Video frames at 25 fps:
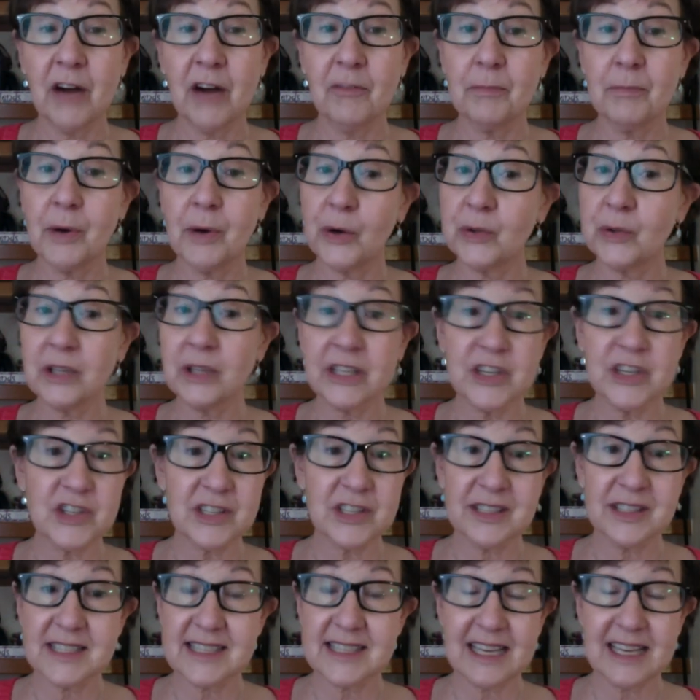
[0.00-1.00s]
bone
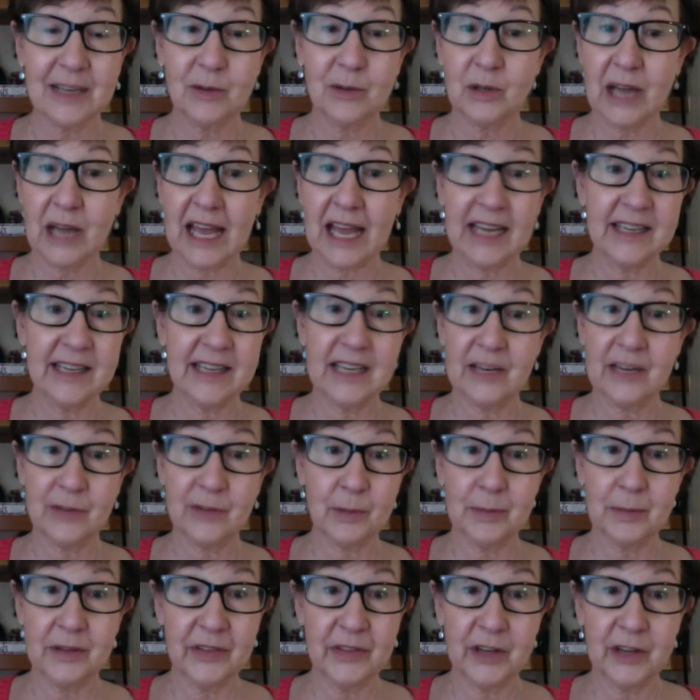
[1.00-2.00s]
lesions that had never
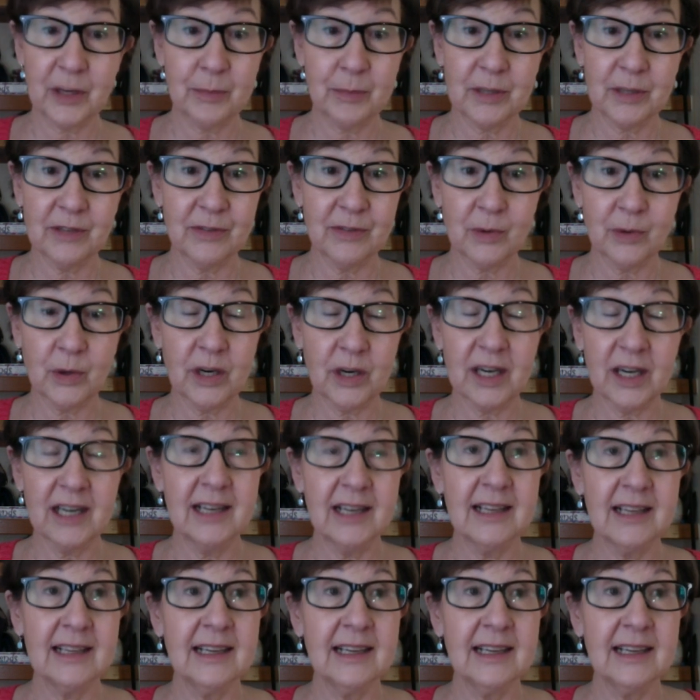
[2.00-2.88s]
been there before.